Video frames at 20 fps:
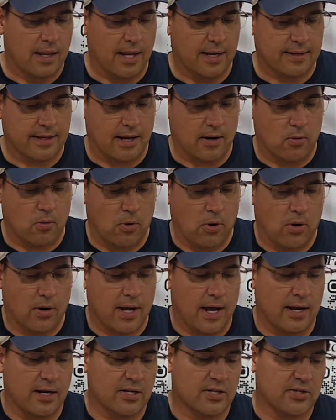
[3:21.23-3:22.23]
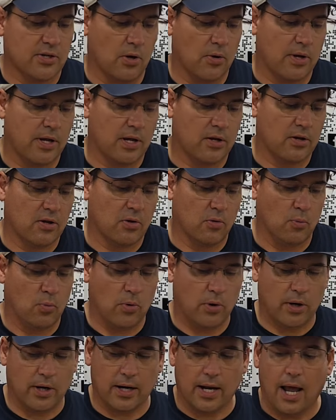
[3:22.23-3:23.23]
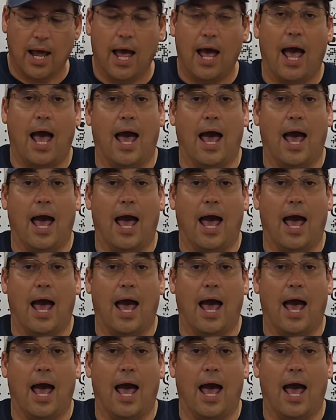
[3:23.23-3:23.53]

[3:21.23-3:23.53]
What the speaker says: Let that oil kind of soak into the wood.